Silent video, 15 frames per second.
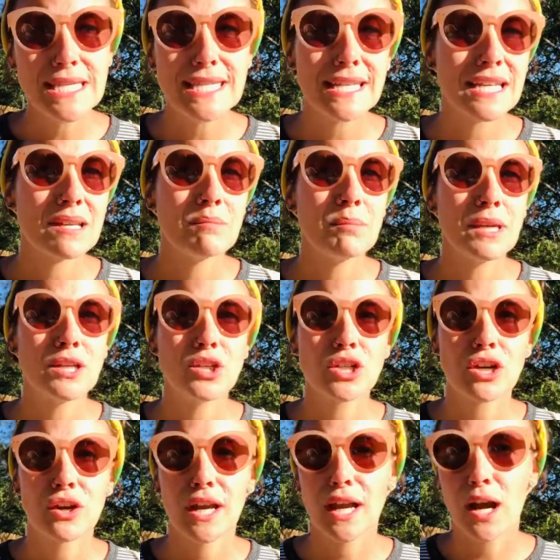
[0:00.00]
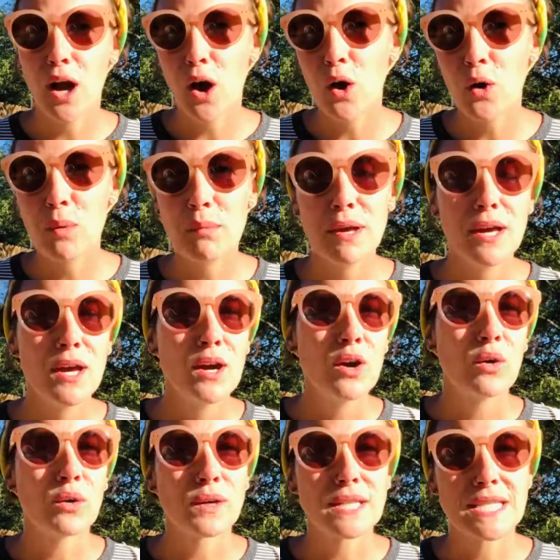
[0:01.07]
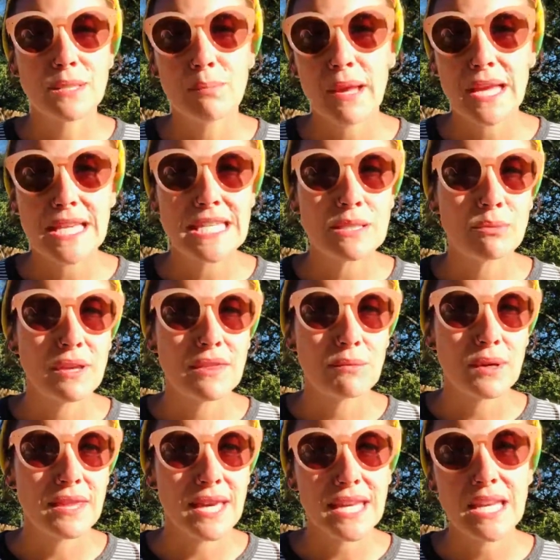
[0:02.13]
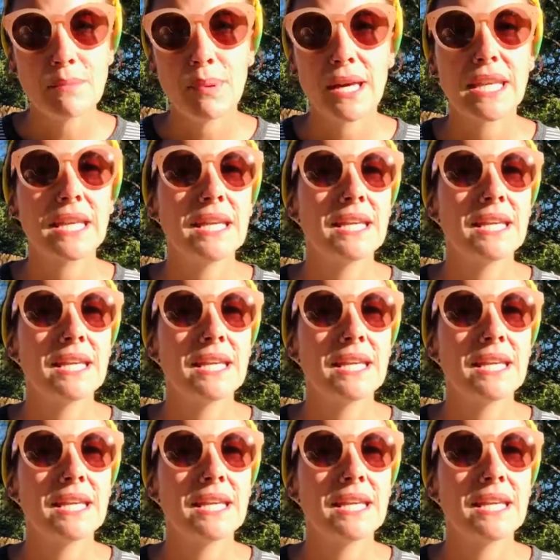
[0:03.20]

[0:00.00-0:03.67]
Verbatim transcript: It can be sharing a home or a space with, with anybody.